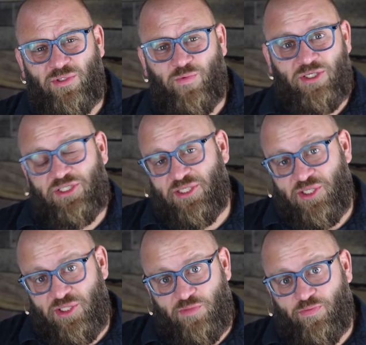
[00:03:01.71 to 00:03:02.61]
where
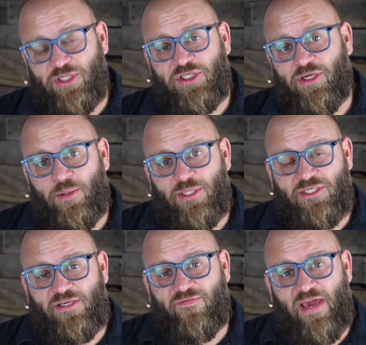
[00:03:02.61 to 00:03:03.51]
Jesus is preaching on the
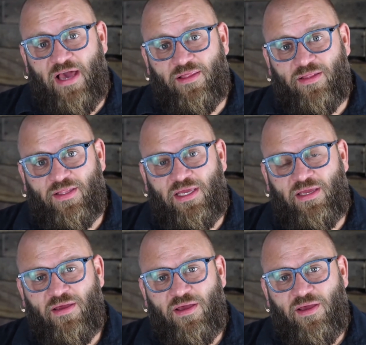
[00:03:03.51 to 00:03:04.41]
Sea of
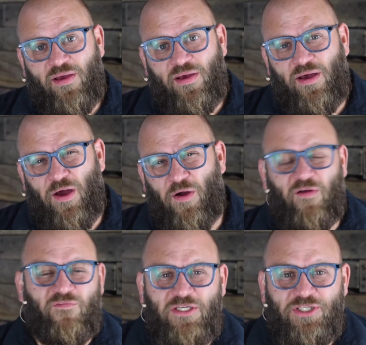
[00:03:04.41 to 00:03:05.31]
Galilee
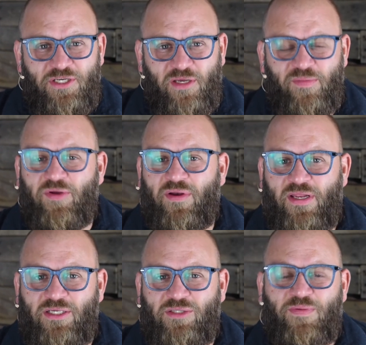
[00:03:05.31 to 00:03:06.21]
are fishing
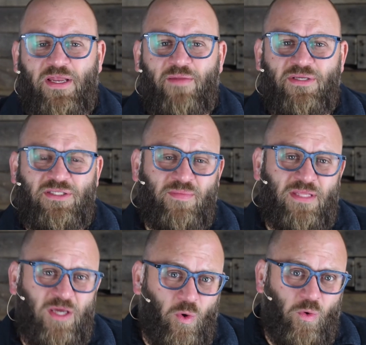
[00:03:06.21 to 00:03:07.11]
communities, but some of
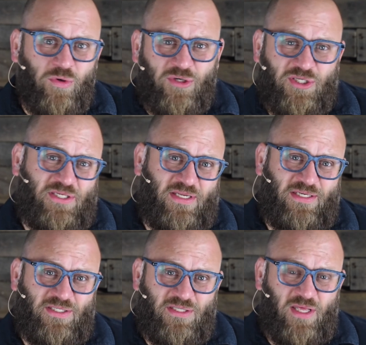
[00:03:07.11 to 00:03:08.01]
the older
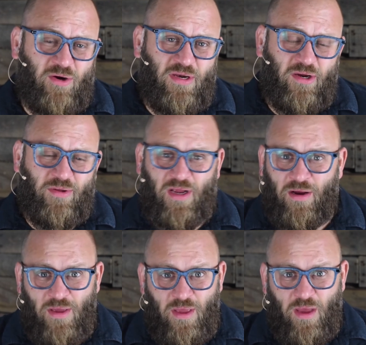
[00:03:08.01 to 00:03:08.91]
cities that are near
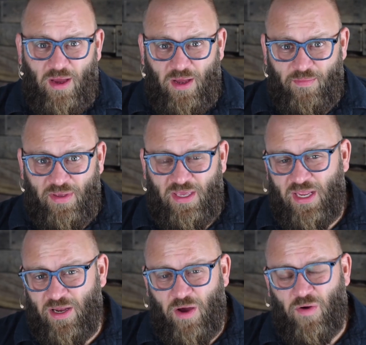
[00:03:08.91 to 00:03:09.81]
there,
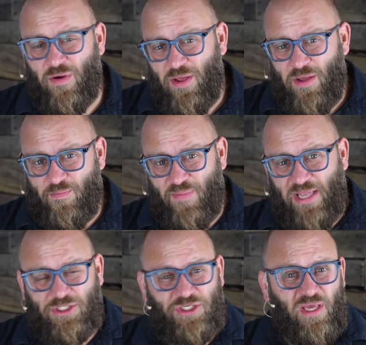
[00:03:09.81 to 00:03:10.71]
Megiddo,
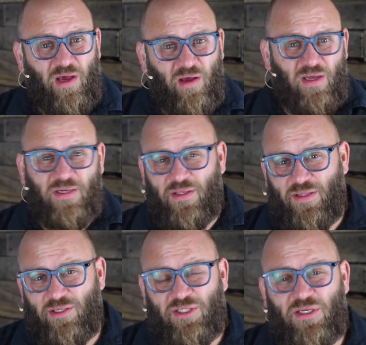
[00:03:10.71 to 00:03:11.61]
Beit Shean,
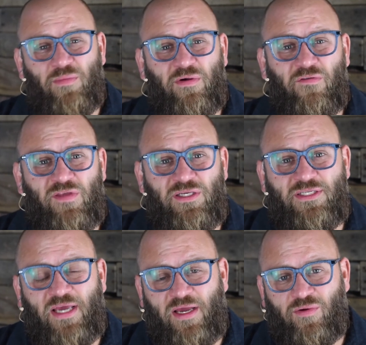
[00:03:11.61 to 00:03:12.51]
there's a number of these
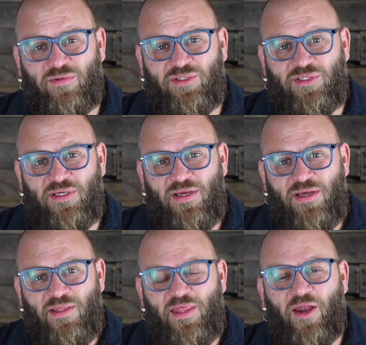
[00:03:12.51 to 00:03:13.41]
towns
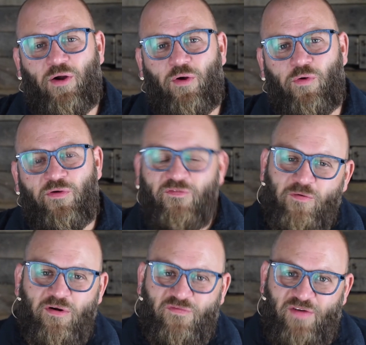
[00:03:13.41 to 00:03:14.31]
that are old
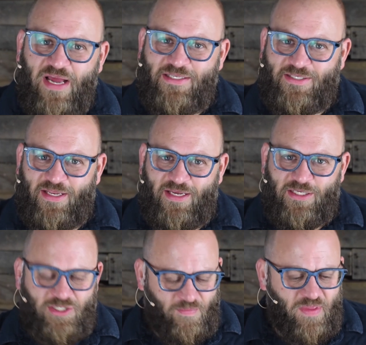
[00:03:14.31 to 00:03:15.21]
fortified
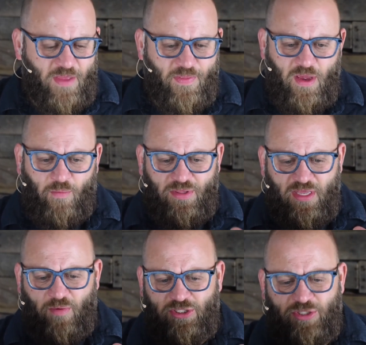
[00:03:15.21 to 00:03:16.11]
cities. And what
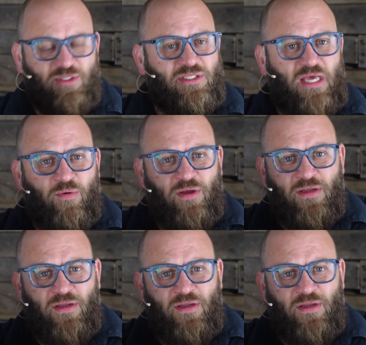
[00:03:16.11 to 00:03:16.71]
they would do is the